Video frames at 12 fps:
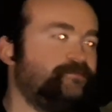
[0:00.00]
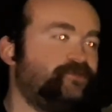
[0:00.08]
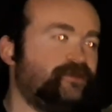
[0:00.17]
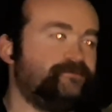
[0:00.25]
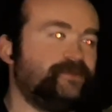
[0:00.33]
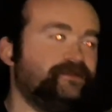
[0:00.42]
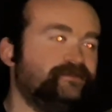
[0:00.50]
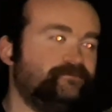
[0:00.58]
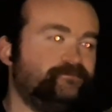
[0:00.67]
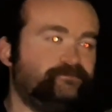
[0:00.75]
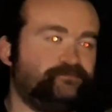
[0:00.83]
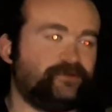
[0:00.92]
the bottom
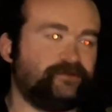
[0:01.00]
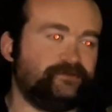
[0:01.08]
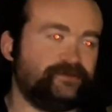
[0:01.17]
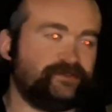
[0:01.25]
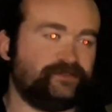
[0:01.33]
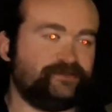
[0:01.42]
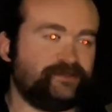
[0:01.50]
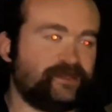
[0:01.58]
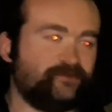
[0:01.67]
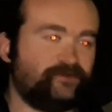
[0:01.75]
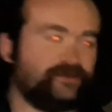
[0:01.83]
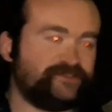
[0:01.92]

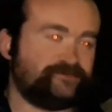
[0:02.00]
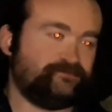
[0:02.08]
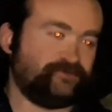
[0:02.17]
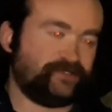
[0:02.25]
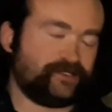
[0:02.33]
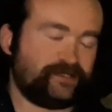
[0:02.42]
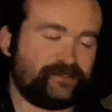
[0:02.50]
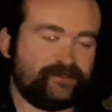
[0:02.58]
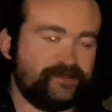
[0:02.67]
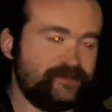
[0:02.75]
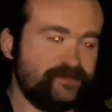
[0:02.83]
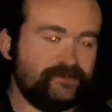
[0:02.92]
net was, but
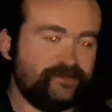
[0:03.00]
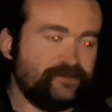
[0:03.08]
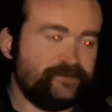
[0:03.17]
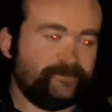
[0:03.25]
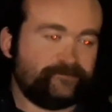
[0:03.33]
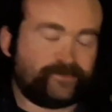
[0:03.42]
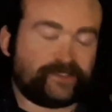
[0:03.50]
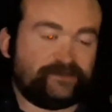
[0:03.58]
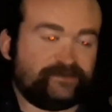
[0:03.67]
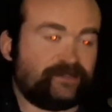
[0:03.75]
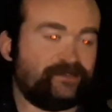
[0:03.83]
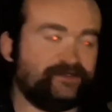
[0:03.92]

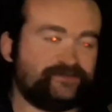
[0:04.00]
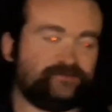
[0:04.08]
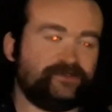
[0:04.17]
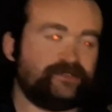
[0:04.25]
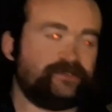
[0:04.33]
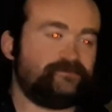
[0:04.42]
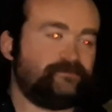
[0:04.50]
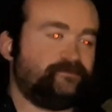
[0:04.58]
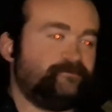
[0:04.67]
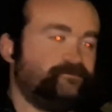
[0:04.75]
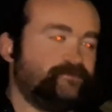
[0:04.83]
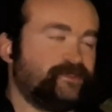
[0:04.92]
at least we
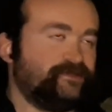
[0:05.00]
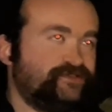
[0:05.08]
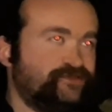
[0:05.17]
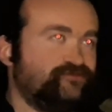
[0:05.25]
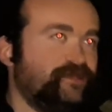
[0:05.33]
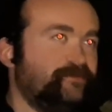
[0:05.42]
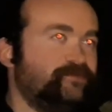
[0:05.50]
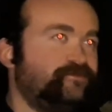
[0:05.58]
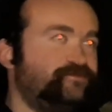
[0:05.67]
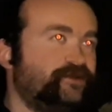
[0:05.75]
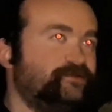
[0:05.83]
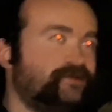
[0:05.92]
scraped
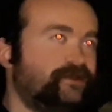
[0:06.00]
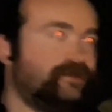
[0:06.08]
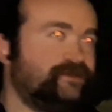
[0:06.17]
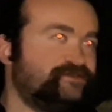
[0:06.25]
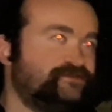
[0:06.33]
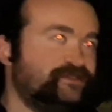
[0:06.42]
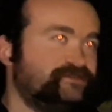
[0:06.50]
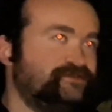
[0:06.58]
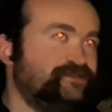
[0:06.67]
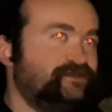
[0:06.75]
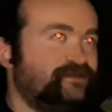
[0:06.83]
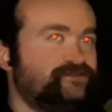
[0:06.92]
through the last
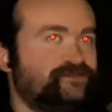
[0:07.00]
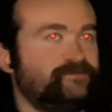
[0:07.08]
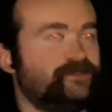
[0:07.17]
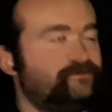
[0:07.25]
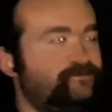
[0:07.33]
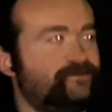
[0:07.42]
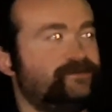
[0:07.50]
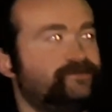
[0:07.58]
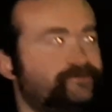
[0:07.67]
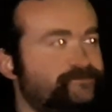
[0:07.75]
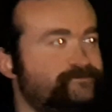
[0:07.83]
60, and that's the main thing.